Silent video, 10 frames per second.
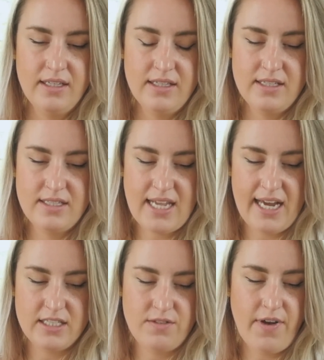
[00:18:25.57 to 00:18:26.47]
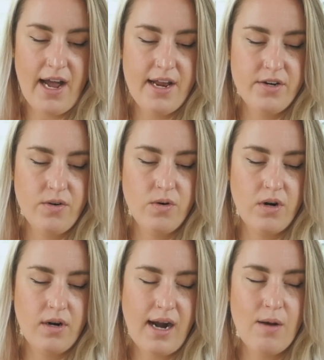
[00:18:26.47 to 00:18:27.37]
satisfied,
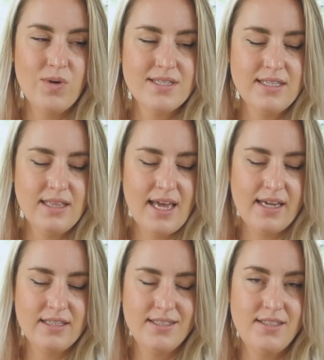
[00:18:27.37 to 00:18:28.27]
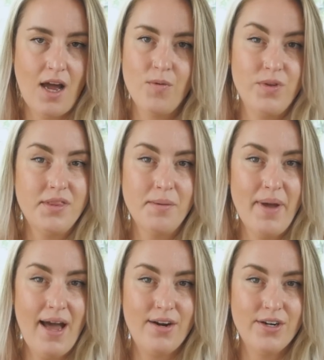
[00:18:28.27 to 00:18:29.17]
or I wasn't like done with the
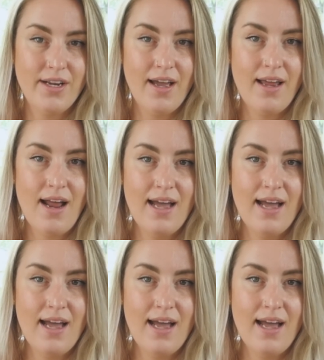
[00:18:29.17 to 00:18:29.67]
pattern yet.